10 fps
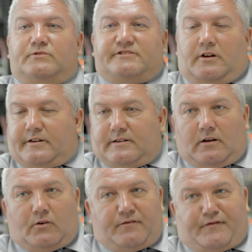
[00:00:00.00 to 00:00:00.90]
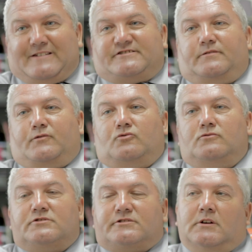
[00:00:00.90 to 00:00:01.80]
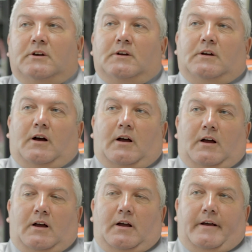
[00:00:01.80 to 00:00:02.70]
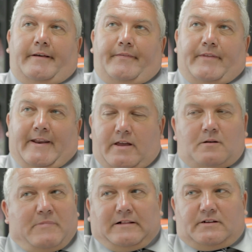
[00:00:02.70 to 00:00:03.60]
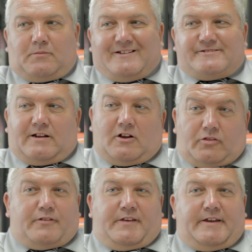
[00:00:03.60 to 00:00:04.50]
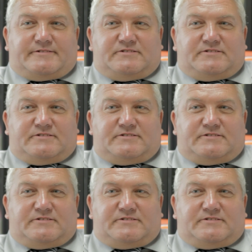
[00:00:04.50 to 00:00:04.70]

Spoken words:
started a load of festivals, then it amalgamated and I got the theatres